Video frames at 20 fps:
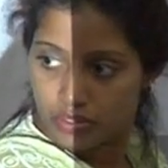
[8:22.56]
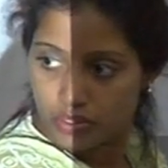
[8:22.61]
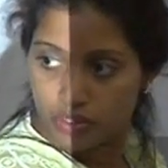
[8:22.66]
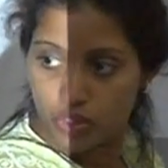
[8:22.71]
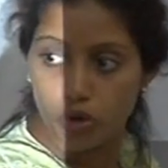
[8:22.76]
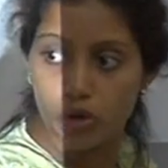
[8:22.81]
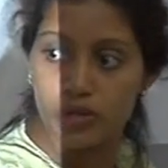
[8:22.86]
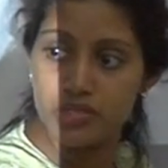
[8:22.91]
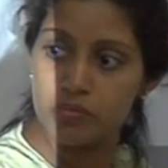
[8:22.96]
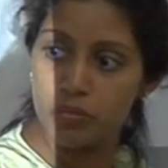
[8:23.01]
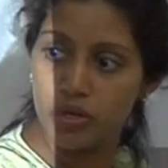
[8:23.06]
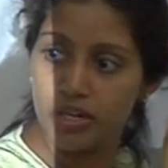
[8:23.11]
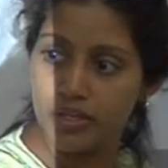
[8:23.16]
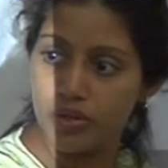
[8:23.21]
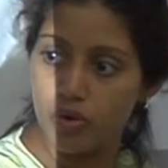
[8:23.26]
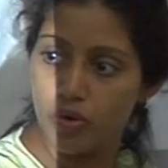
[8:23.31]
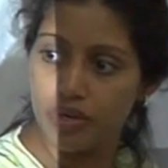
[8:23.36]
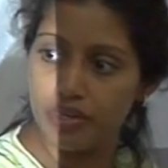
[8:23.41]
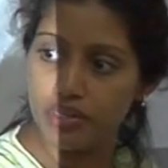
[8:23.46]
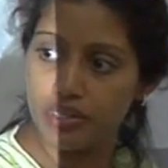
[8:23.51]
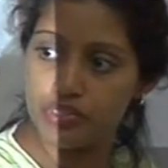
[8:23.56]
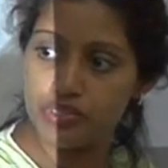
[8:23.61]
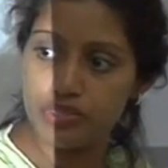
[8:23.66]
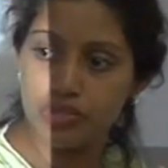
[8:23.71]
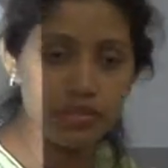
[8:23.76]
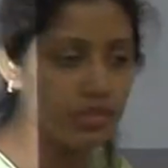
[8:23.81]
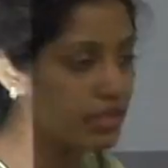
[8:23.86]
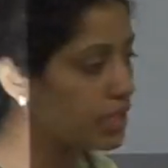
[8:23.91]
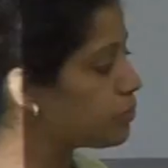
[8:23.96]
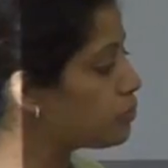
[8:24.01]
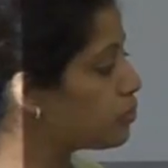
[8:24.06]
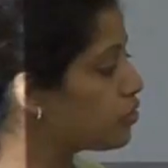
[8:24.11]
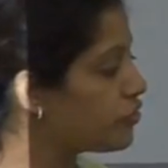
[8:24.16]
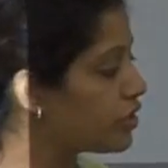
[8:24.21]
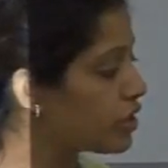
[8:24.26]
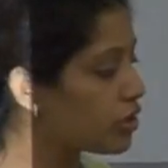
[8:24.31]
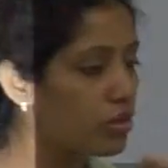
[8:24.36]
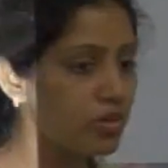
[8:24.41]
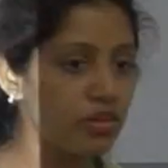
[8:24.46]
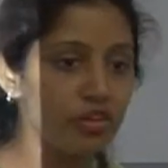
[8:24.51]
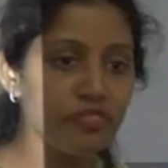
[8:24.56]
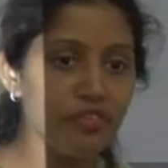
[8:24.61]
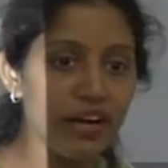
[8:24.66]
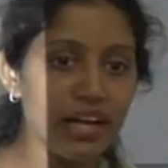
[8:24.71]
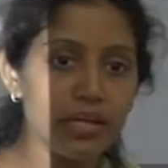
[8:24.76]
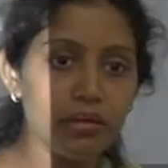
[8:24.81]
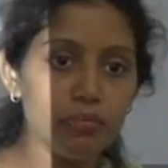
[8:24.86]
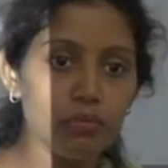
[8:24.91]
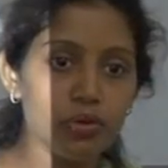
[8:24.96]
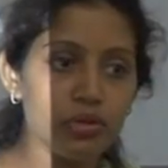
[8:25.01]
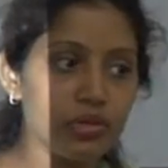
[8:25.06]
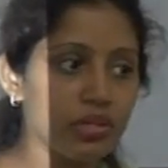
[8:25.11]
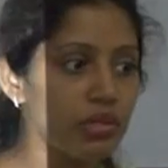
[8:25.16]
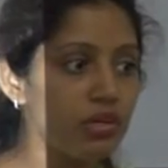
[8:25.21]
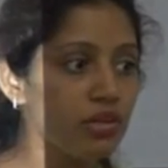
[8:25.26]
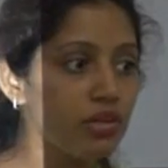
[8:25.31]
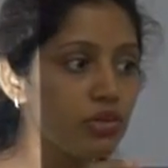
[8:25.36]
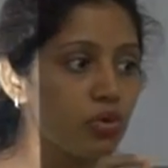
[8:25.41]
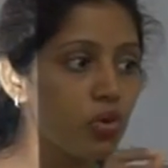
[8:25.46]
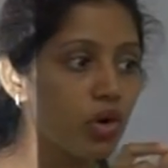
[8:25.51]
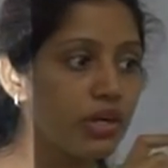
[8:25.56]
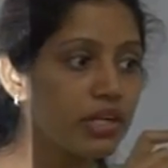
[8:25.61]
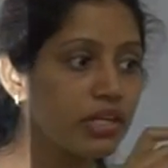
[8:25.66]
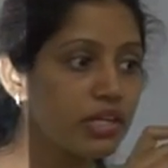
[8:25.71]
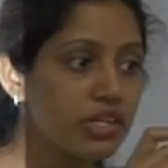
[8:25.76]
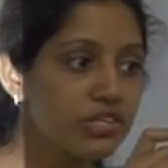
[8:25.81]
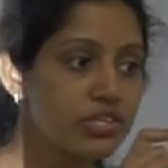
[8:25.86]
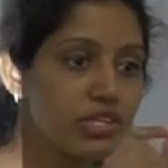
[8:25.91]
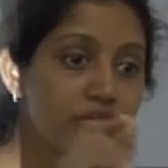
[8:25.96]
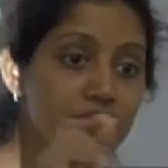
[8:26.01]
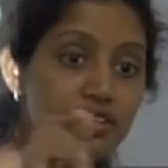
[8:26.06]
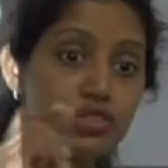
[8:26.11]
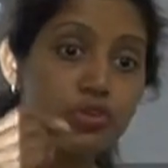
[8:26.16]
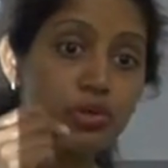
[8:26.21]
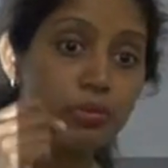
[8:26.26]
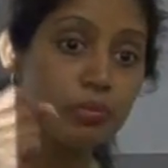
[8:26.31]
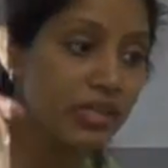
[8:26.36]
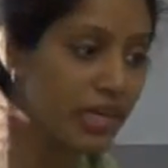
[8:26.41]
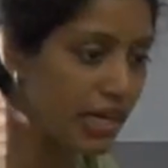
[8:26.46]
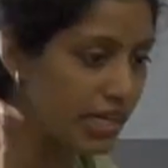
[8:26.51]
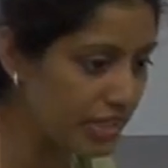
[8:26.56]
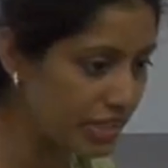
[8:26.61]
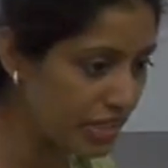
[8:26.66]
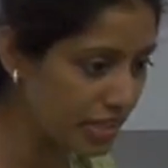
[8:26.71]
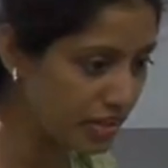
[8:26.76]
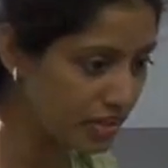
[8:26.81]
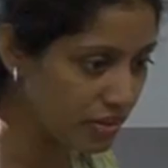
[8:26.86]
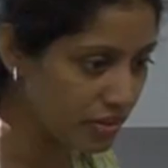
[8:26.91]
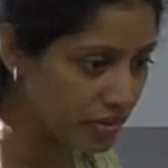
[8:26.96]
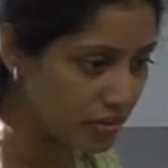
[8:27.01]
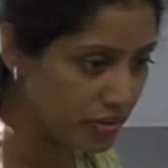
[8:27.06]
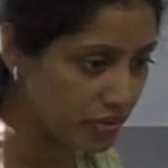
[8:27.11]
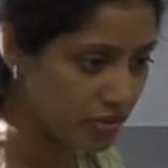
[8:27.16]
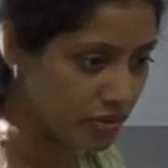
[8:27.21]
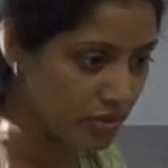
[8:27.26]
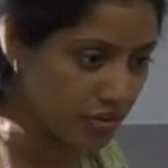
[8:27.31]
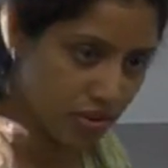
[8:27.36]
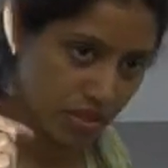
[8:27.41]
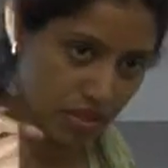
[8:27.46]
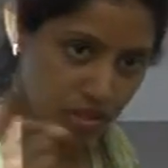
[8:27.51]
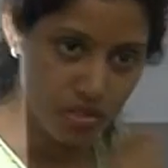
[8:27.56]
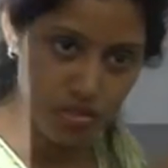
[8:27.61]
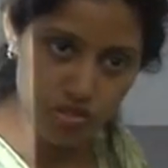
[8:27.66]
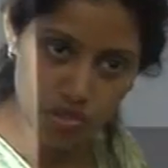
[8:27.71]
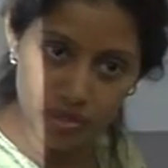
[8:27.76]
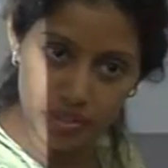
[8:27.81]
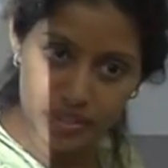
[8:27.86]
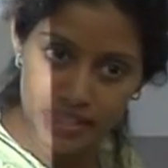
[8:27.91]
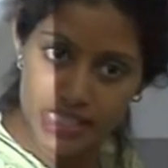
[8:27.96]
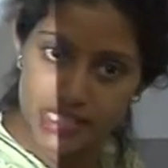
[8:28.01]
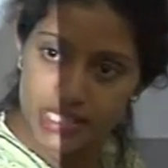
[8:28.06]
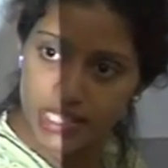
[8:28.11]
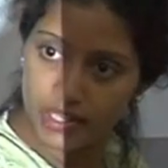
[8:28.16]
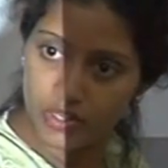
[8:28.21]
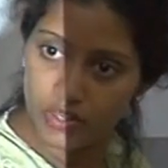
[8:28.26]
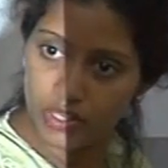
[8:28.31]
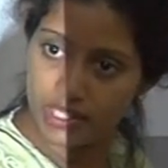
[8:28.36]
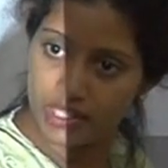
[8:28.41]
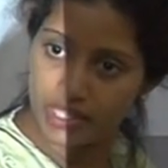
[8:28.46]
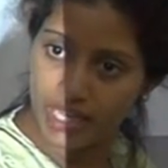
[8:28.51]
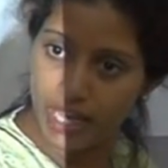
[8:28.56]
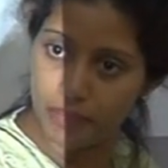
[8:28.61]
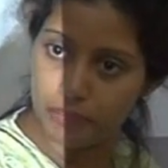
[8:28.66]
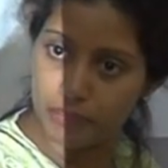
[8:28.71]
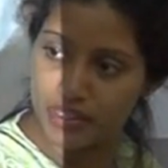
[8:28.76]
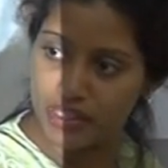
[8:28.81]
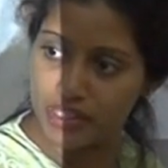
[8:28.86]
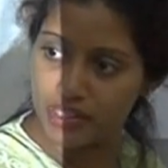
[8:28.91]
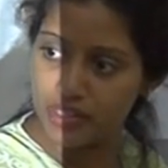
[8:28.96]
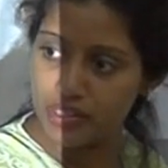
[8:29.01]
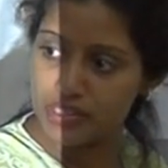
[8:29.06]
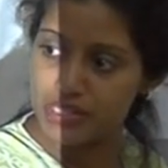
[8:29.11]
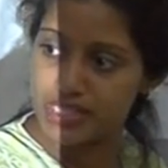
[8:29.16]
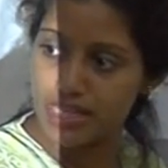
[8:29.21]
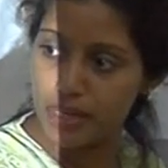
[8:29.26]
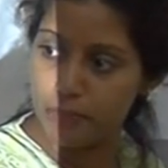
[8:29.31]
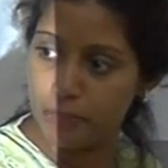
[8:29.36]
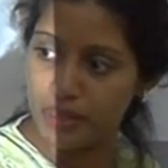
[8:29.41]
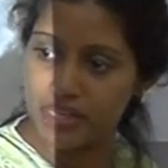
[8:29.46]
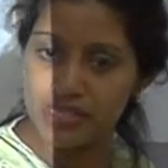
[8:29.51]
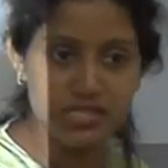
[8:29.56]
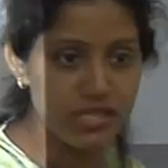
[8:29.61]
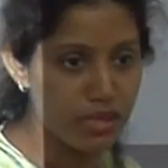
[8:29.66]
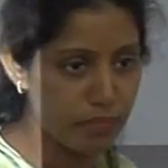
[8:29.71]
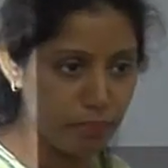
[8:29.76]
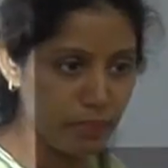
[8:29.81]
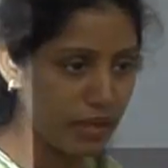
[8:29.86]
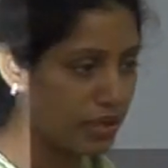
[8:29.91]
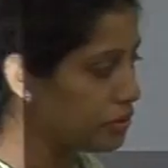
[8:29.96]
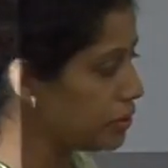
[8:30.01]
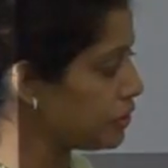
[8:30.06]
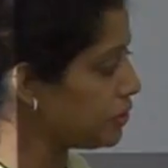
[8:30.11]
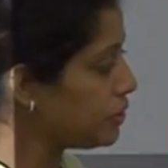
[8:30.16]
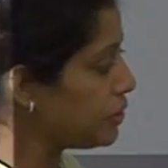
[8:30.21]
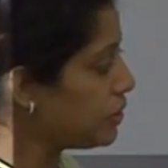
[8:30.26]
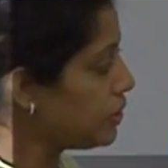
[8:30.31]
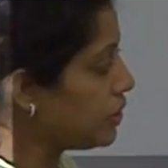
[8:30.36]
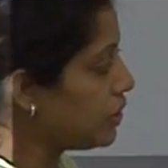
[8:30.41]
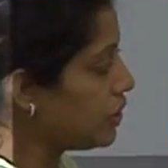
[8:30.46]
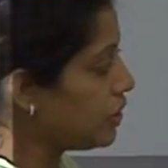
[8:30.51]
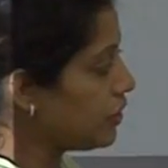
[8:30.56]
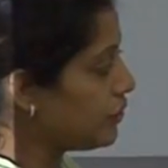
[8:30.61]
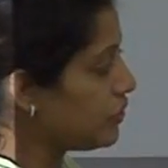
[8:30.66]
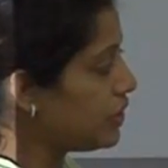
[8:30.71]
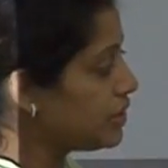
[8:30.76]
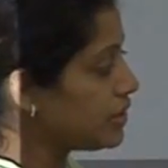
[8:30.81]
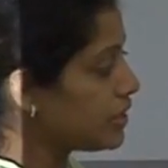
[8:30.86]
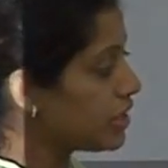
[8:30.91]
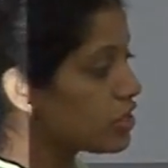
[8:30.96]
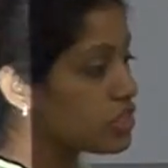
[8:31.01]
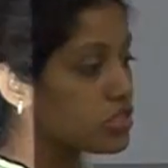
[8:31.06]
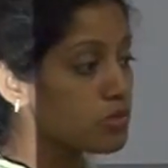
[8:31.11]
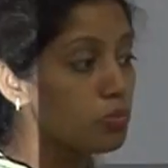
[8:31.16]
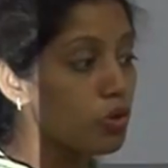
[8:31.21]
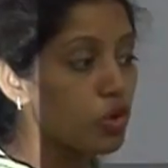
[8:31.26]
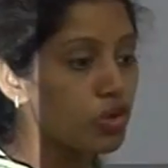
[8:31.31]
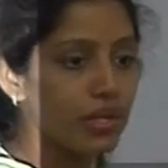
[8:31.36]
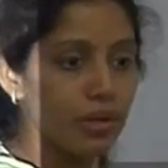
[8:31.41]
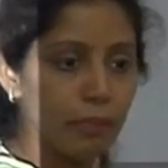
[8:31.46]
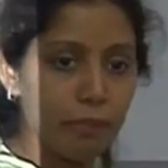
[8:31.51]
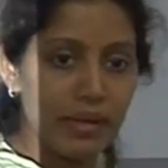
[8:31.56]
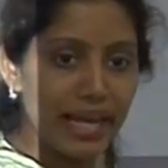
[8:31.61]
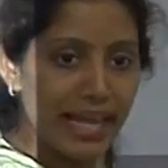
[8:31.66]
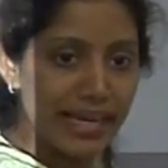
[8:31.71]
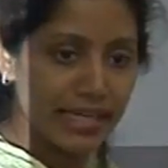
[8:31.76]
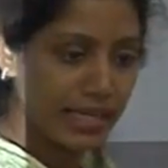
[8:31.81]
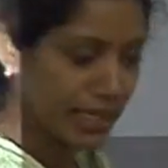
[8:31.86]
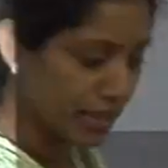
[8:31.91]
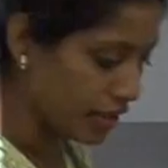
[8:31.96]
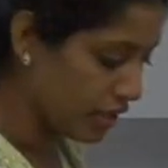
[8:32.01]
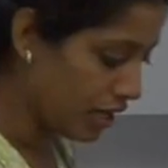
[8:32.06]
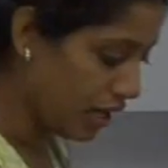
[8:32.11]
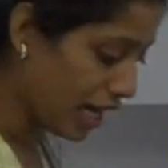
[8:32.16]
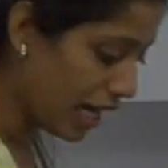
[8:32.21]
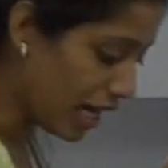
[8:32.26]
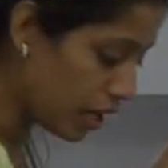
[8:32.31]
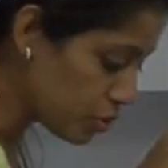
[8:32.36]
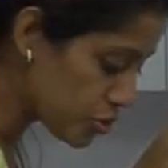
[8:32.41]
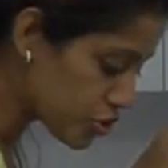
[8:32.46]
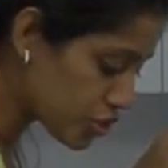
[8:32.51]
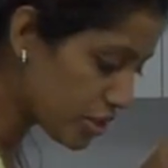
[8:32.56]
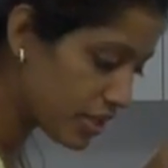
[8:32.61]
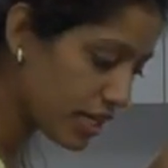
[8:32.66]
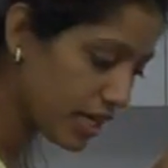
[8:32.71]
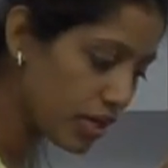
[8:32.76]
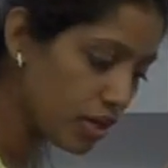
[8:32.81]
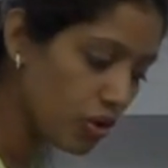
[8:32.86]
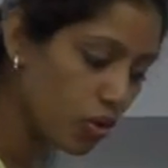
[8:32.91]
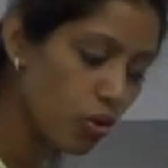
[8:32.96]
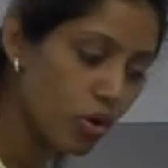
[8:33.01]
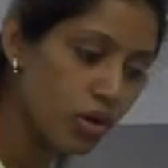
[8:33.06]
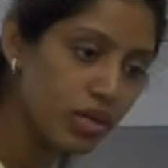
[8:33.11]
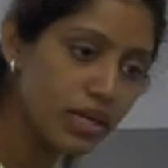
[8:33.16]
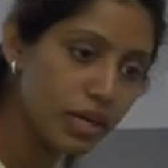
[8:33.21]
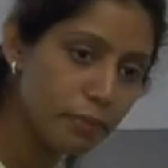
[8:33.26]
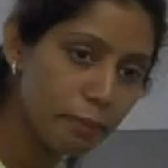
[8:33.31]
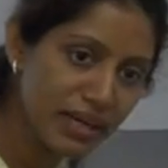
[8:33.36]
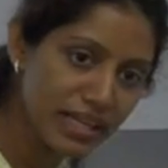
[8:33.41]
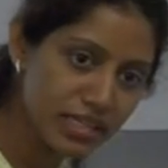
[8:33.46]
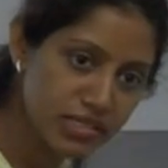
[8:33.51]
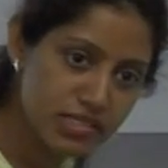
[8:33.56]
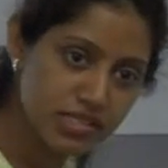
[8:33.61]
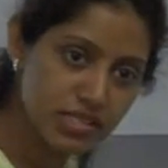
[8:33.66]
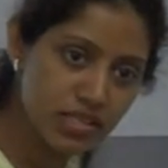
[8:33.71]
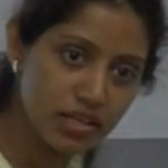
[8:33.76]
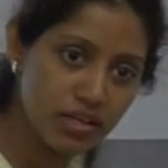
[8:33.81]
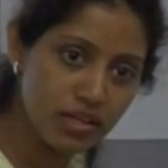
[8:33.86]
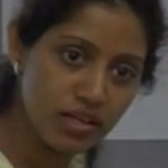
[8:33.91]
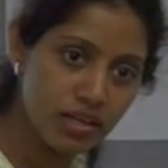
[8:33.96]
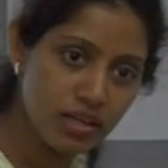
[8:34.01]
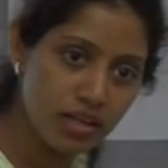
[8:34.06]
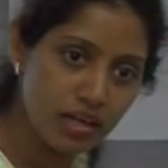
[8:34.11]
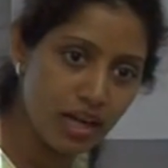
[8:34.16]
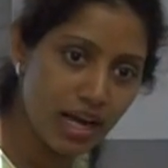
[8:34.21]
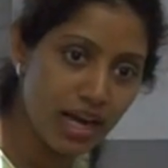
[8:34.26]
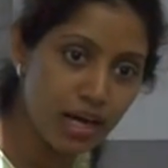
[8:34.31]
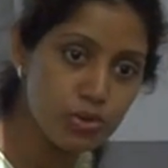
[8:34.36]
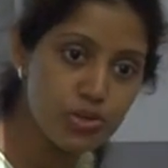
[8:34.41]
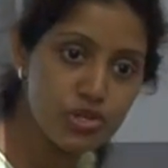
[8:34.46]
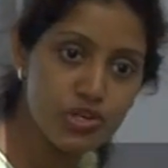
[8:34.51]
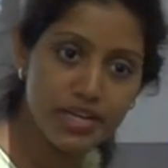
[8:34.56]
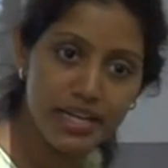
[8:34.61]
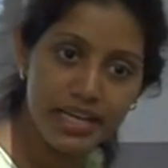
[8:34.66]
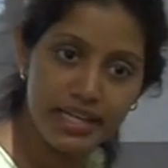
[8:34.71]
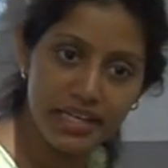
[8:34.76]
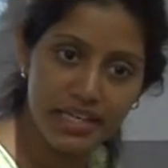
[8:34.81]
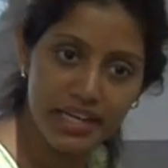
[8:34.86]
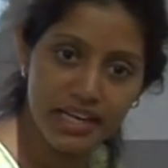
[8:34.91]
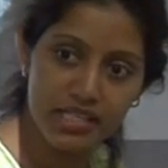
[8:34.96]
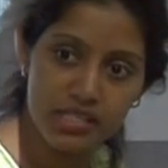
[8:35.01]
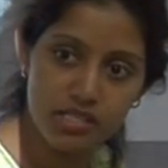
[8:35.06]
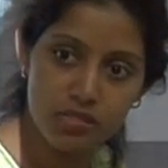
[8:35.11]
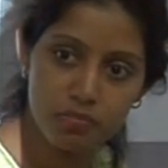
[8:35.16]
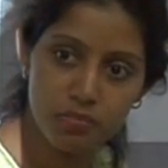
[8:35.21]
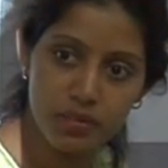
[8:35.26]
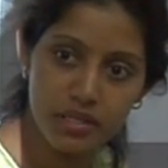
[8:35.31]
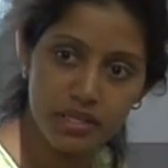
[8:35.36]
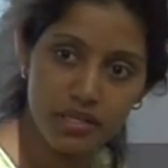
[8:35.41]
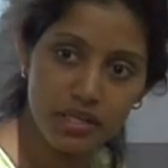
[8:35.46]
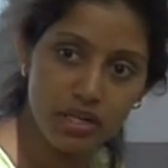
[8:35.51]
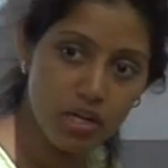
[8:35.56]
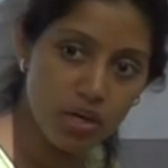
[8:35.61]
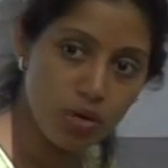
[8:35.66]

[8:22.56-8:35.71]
gross body coordination, then moving on to fine motor coordination, which would be writing. So these are all happening in a step-by-step manner. Then there is motor planning. How should I hold a pencil? How should I grasp it?